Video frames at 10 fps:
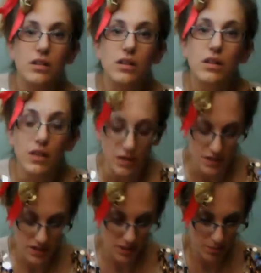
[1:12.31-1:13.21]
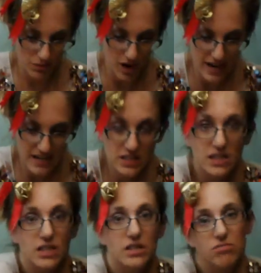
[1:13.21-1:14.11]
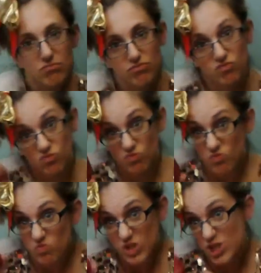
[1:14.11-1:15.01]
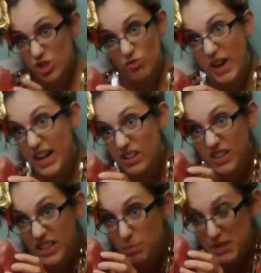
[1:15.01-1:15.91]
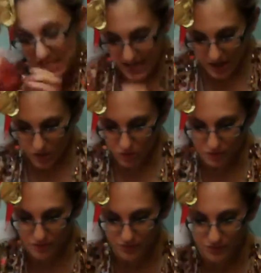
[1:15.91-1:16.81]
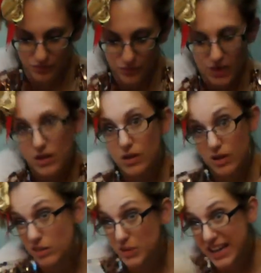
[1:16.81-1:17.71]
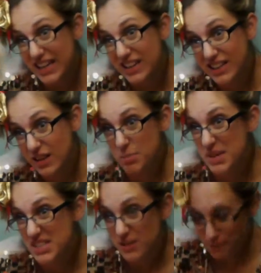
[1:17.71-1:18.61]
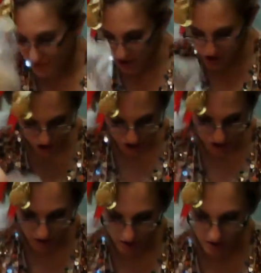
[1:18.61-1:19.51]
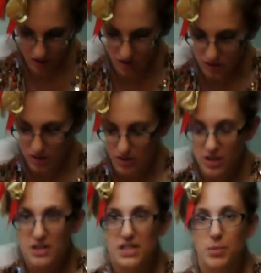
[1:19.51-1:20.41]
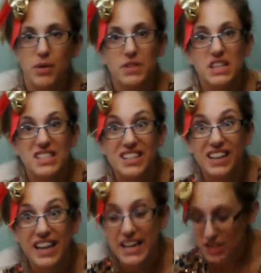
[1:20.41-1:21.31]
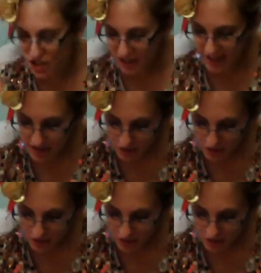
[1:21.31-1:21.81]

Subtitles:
some rice, just a regular little potato, a regular little piece of fish, some of these little angel head